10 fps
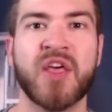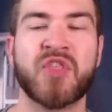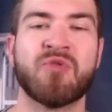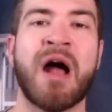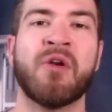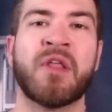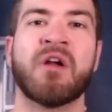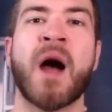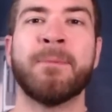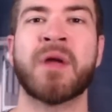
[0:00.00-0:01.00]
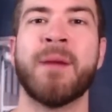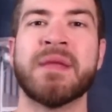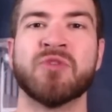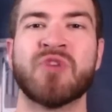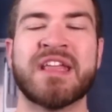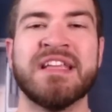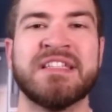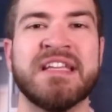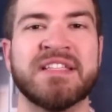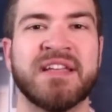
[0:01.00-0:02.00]
throughout their upcoming rookie
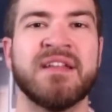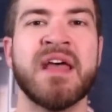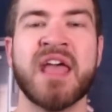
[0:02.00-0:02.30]
season.